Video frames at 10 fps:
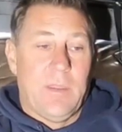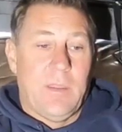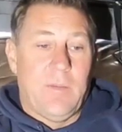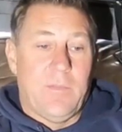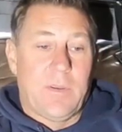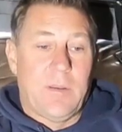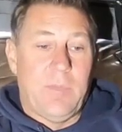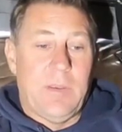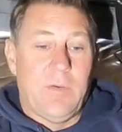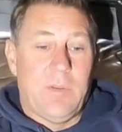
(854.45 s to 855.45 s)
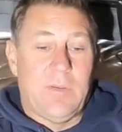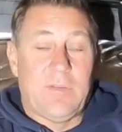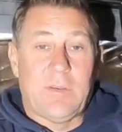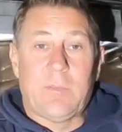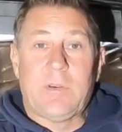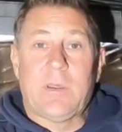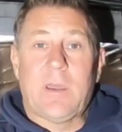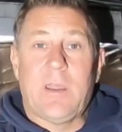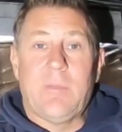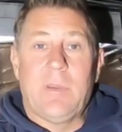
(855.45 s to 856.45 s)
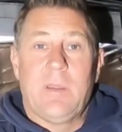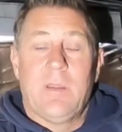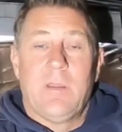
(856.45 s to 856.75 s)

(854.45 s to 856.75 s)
If you're going to be doing the summertime,